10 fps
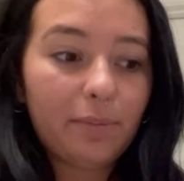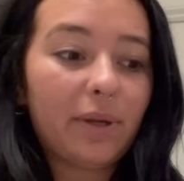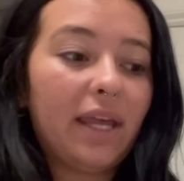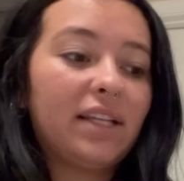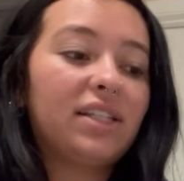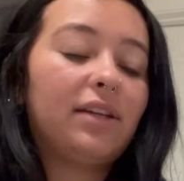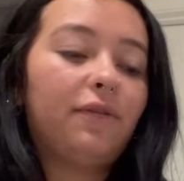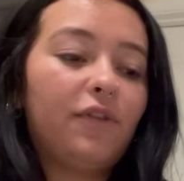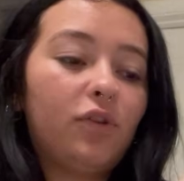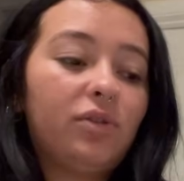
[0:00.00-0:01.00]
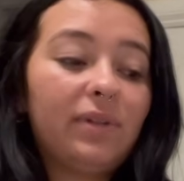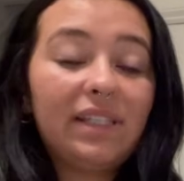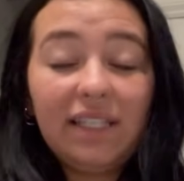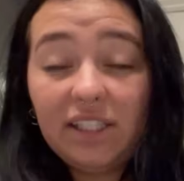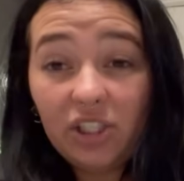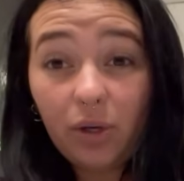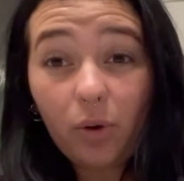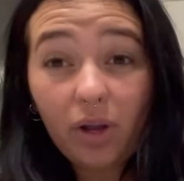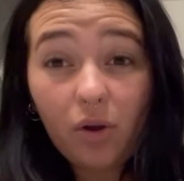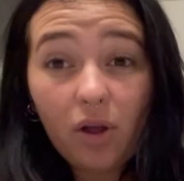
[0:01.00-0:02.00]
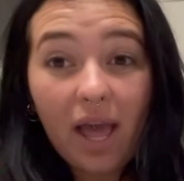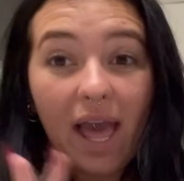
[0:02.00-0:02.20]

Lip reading: but it's infused with tea tree oil